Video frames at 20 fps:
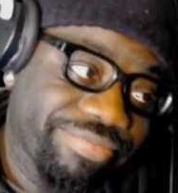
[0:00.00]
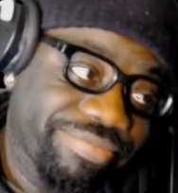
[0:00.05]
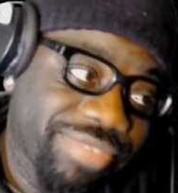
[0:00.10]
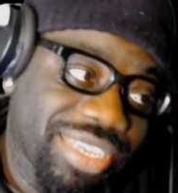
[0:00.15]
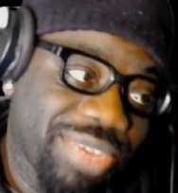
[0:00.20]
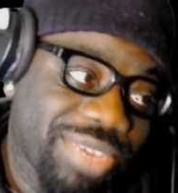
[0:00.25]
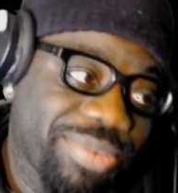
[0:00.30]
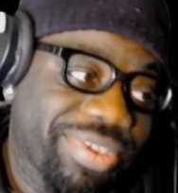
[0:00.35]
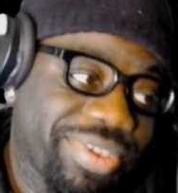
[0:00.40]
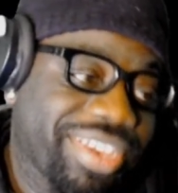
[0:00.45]

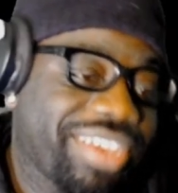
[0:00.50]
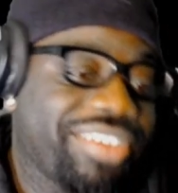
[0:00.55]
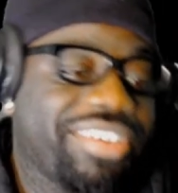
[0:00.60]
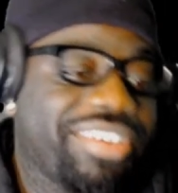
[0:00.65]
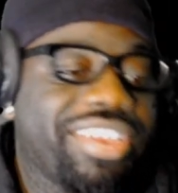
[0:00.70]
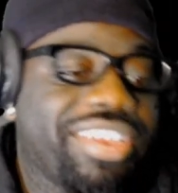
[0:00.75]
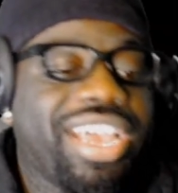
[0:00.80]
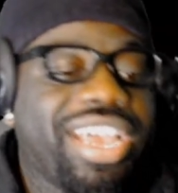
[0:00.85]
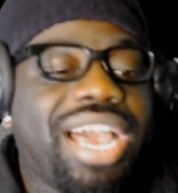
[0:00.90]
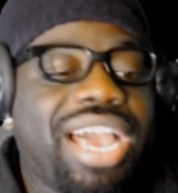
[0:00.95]
here we go.
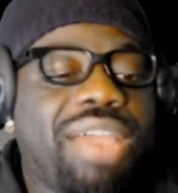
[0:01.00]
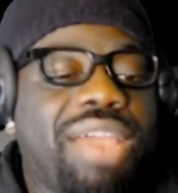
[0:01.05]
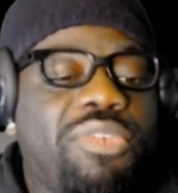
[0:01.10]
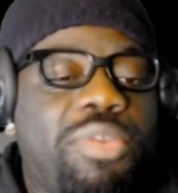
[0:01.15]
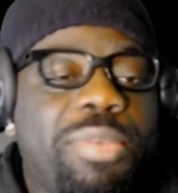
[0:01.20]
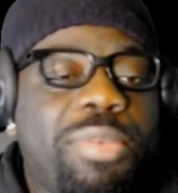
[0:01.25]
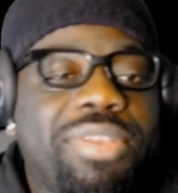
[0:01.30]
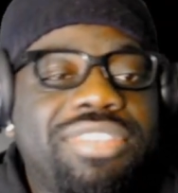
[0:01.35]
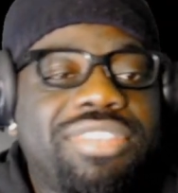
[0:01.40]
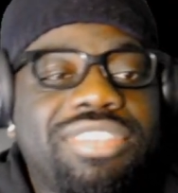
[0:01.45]

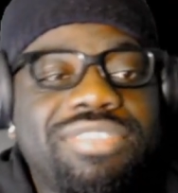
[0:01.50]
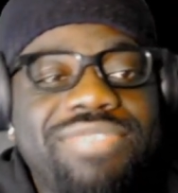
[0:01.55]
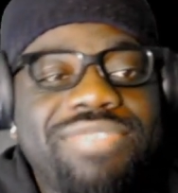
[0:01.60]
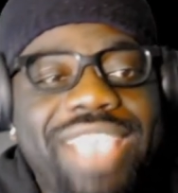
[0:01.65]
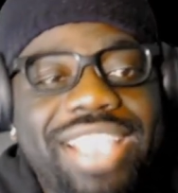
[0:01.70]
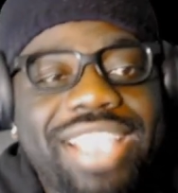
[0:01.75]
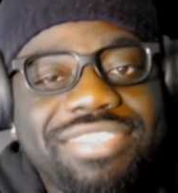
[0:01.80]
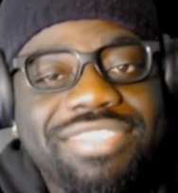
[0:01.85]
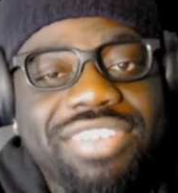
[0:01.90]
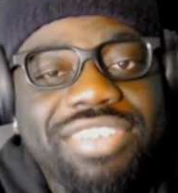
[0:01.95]
Before we get to this
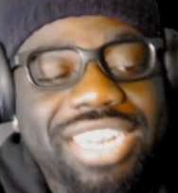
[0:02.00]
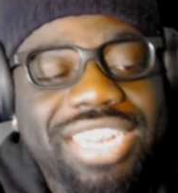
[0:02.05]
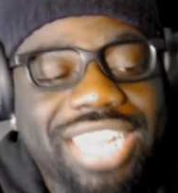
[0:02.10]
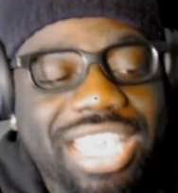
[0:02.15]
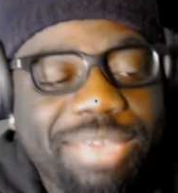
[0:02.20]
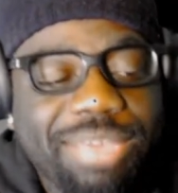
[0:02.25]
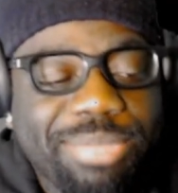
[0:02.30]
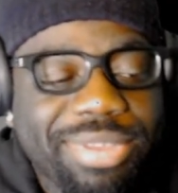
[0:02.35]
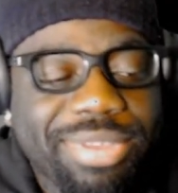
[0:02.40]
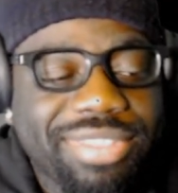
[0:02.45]
reaction, hit the
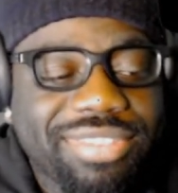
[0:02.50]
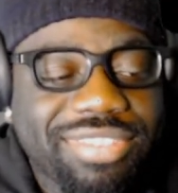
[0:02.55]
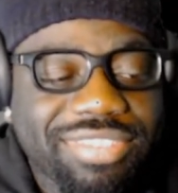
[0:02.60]
like button,